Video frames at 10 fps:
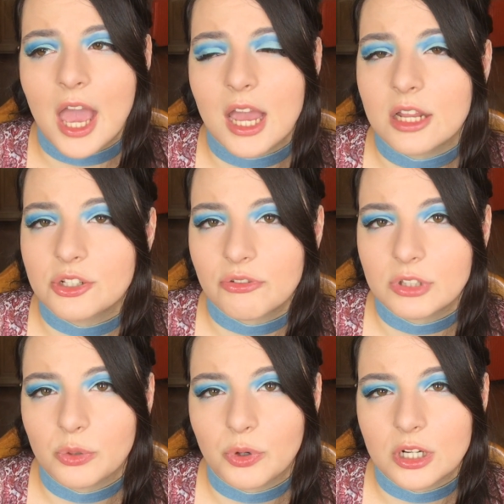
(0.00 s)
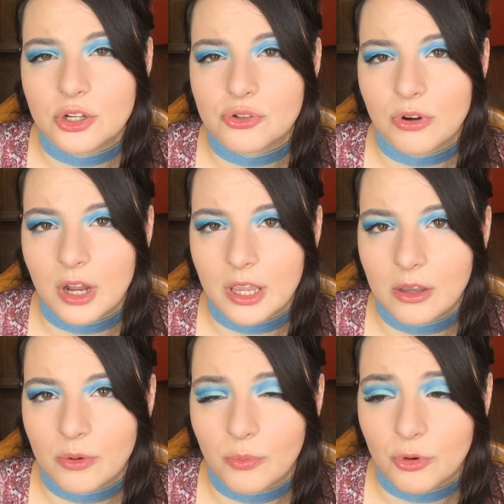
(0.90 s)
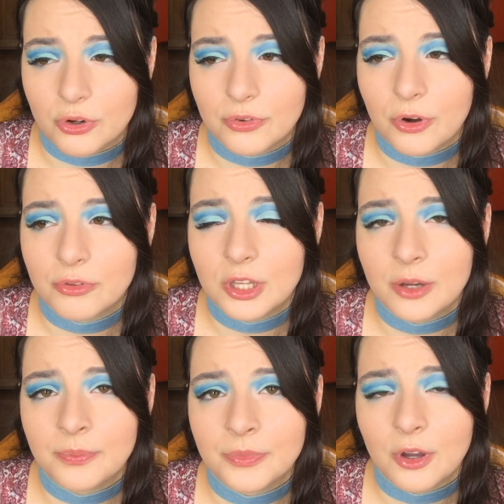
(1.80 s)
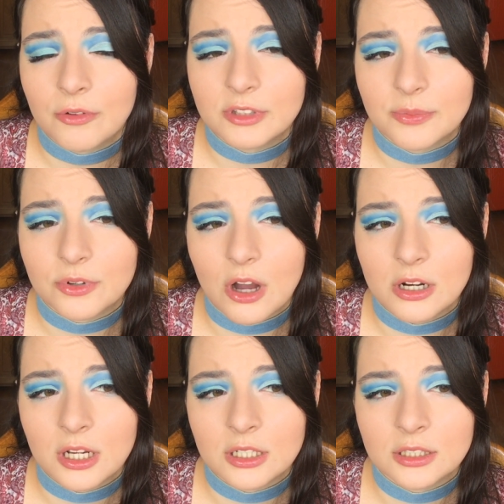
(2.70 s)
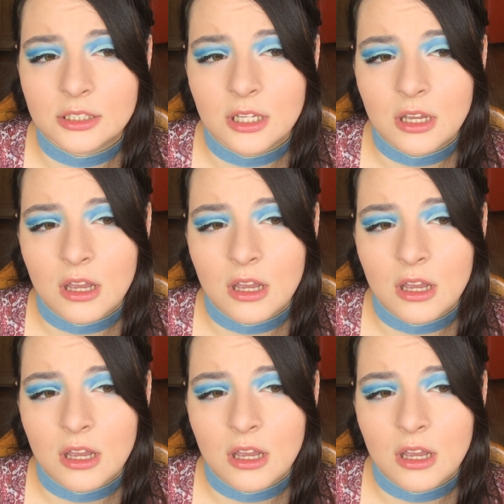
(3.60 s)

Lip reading: and I really want to try more of them, of their products.